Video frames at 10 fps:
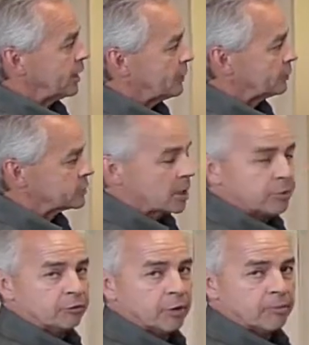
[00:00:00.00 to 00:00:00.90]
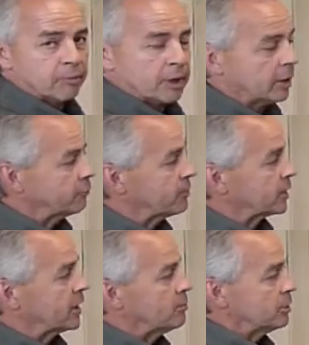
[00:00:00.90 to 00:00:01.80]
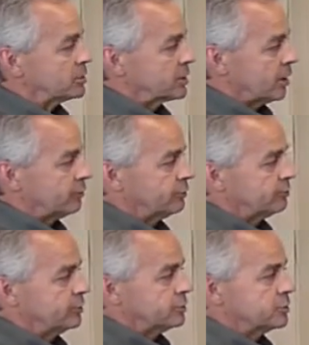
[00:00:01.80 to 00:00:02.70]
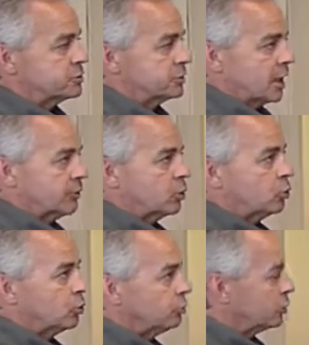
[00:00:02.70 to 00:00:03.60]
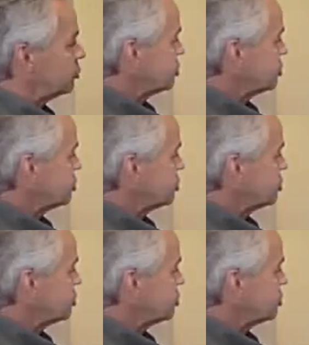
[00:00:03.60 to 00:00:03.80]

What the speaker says: light is coming from the cable itself. Just kind of a cool